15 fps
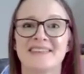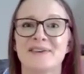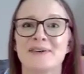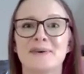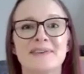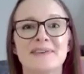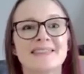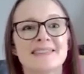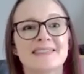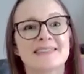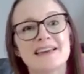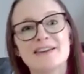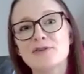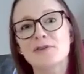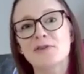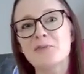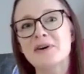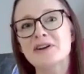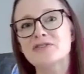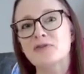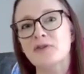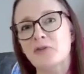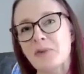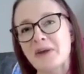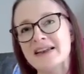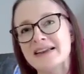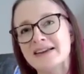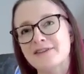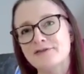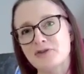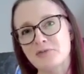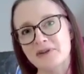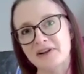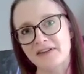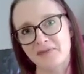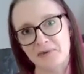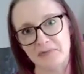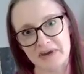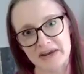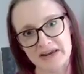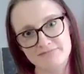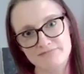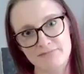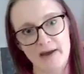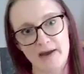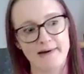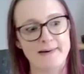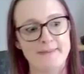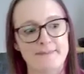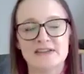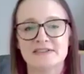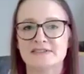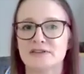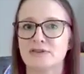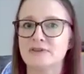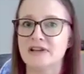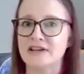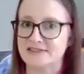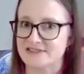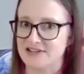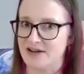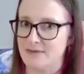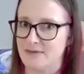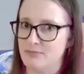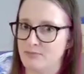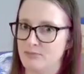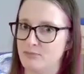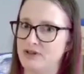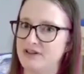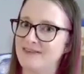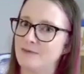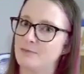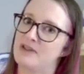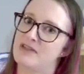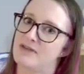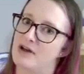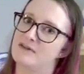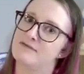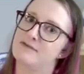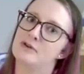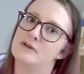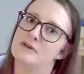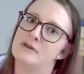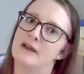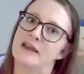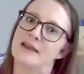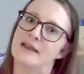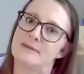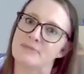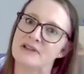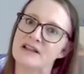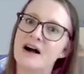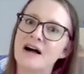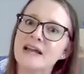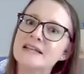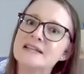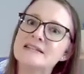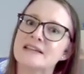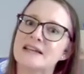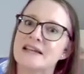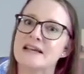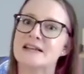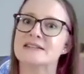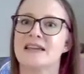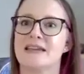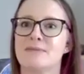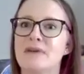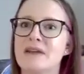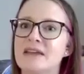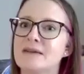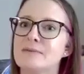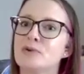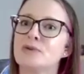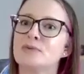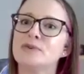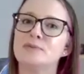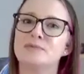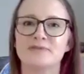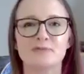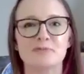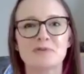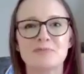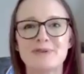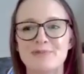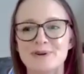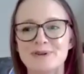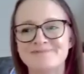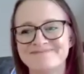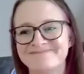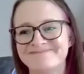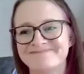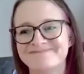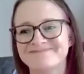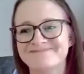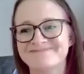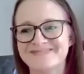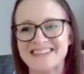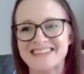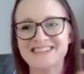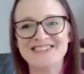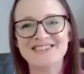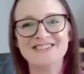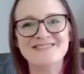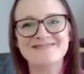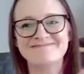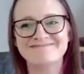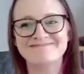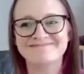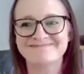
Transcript: So, thank you so much for spending a few minutes with me. Until next time, please be thoughtful and be kind and keep making more room for more people. See you soon.